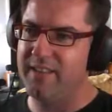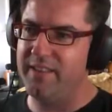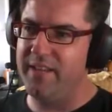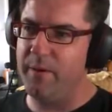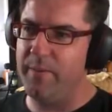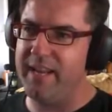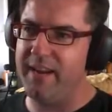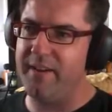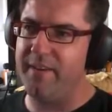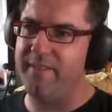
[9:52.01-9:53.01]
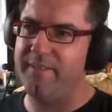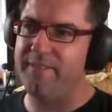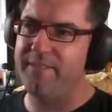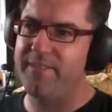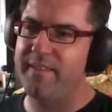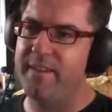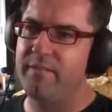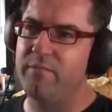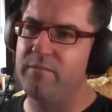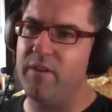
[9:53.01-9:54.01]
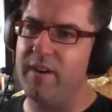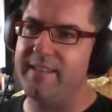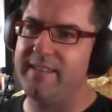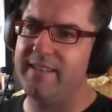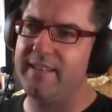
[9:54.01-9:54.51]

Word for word: There we go. Right.